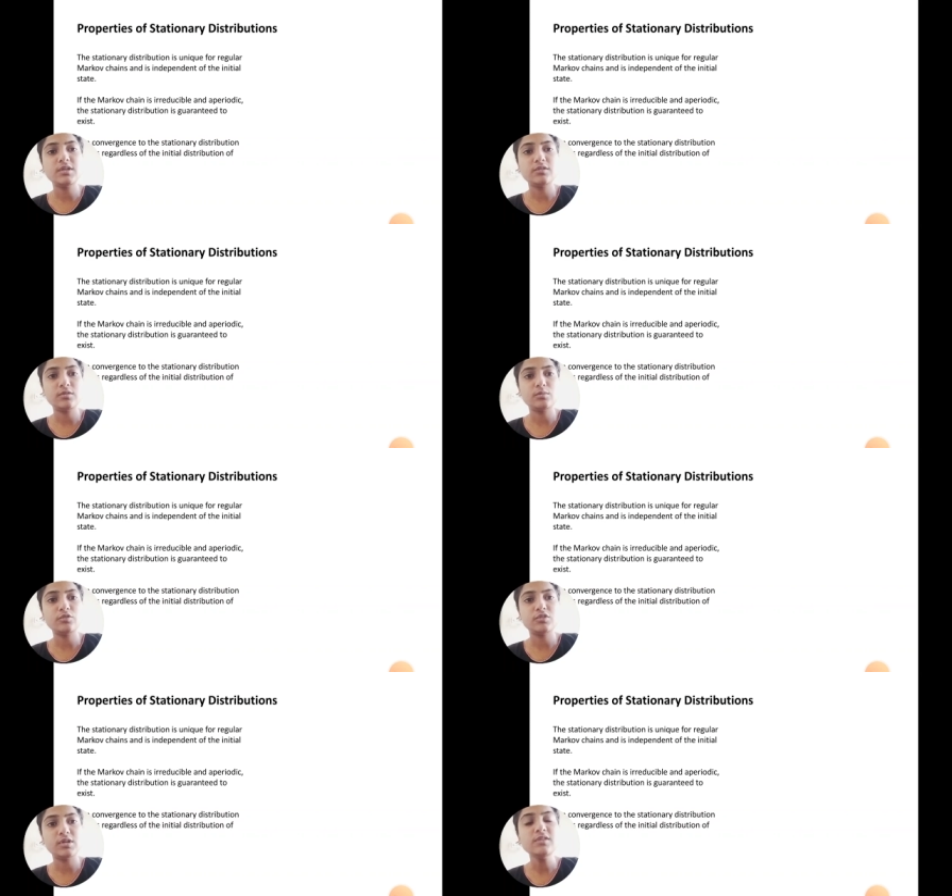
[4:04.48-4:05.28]

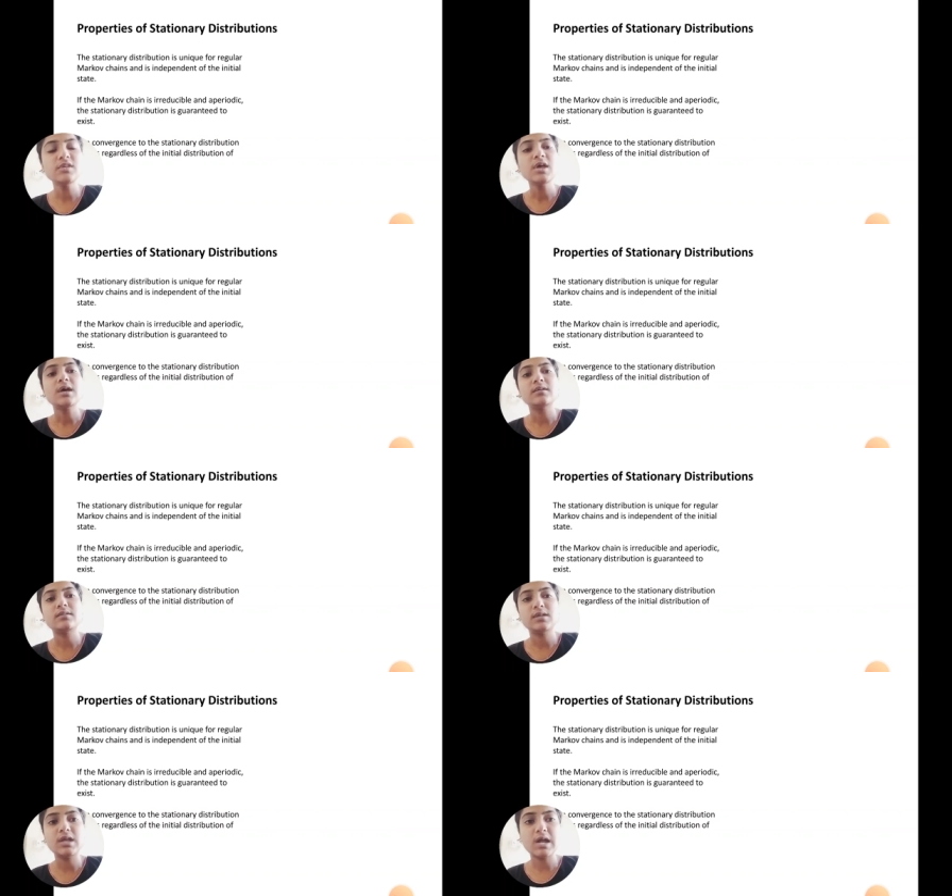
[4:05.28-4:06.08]
distribution is
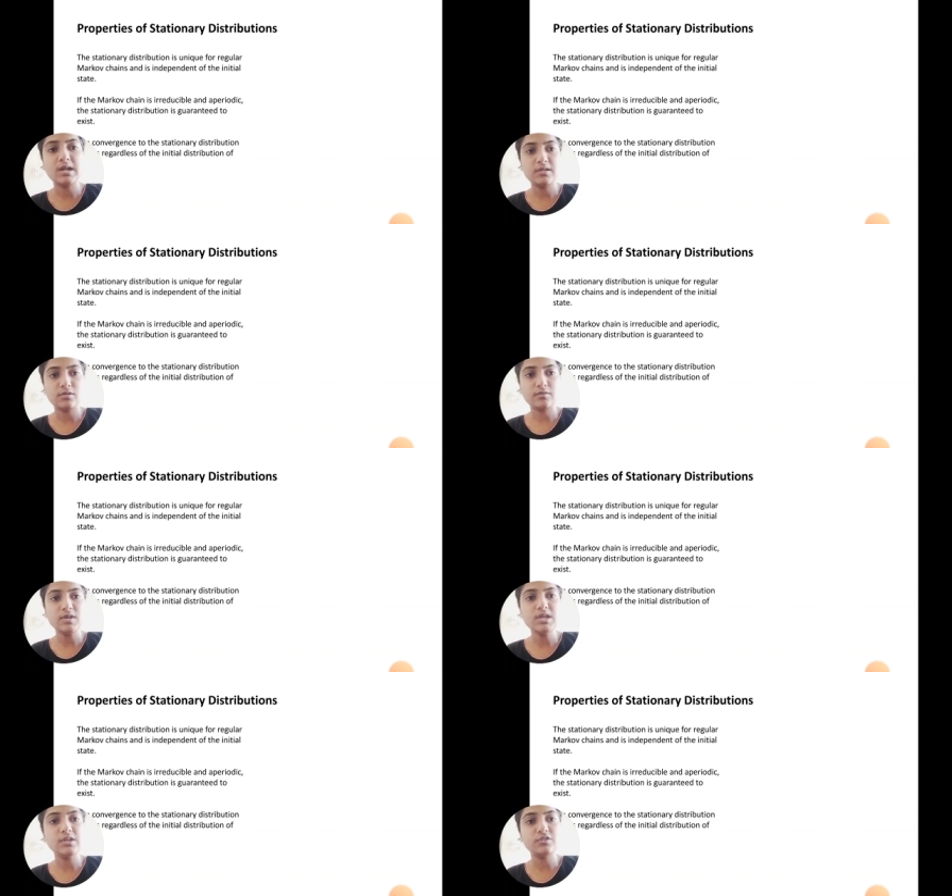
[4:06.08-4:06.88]
regardless of
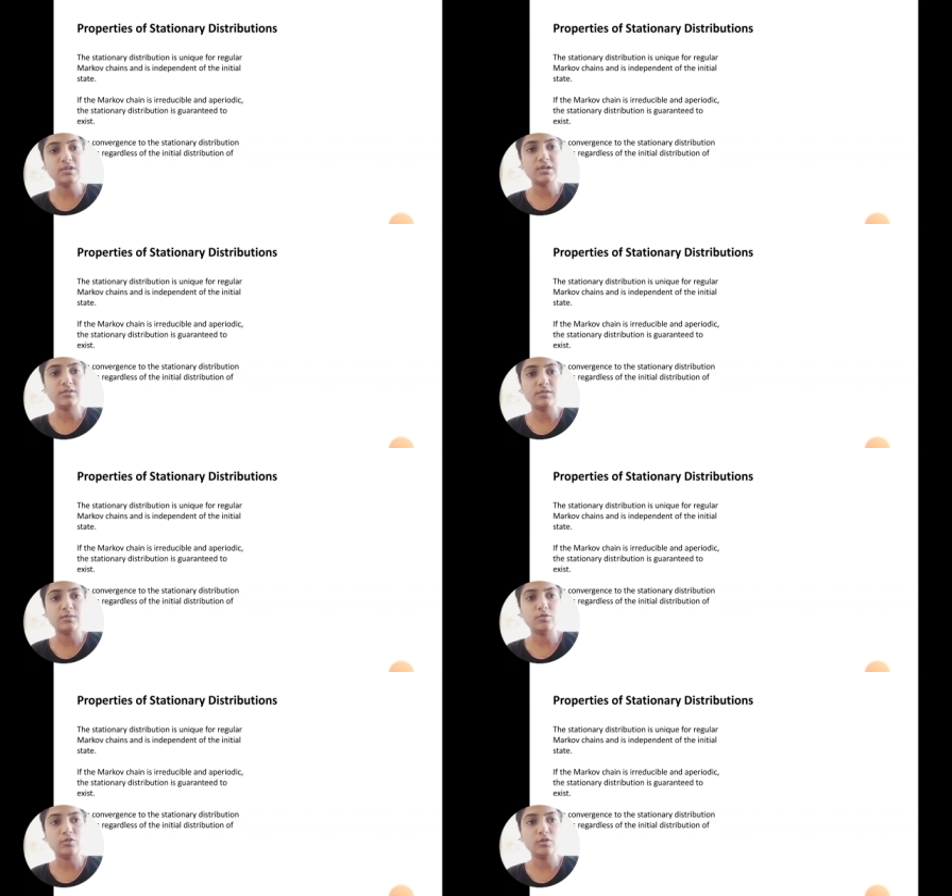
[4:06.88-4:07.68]
the initial
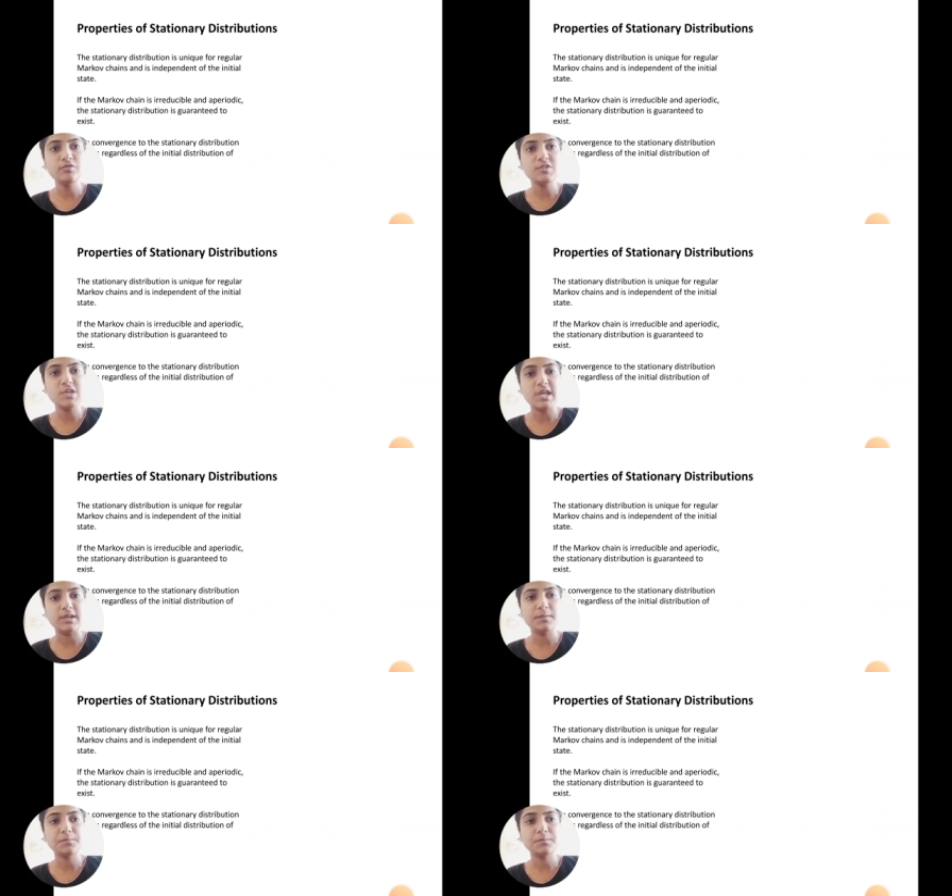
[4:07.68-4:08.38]
distribution of chain.